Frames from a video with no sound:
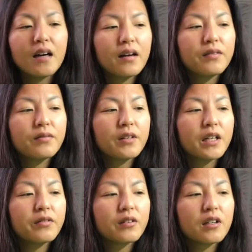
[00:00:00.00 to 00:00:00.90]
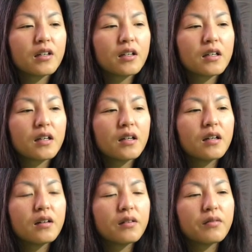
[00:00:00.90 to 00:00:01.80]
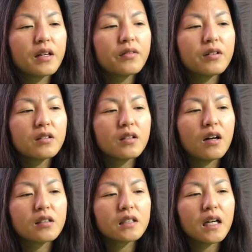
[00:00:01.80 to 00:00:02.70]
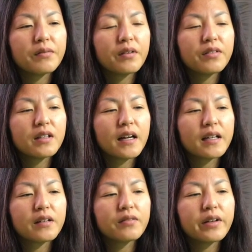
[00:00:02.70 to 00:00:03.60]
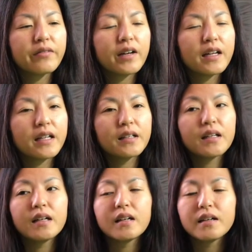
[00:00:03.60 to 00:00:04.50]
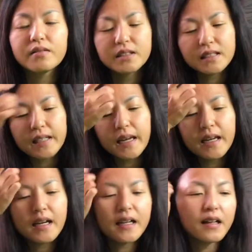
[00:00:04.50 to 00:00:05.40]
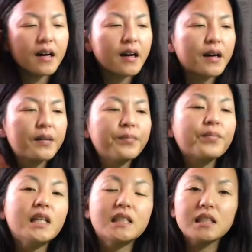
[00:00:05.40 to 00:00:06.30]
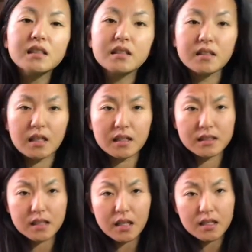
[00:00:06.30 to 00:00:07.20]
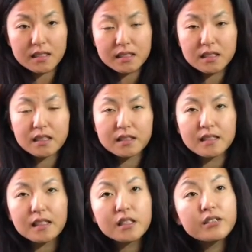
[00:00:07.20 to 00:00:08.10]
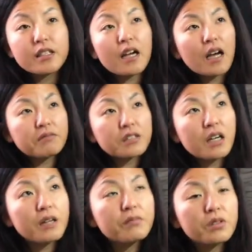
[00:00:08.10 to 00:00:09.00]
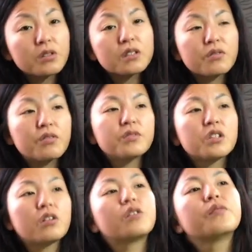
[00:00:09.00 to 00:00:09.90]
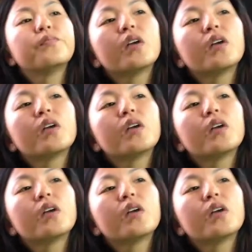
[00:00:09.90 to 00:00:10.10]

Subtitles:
We were away for a long time. I feel like we stayed at my sister-in-law's cottage. That's like 2.5 drive north from Toronto.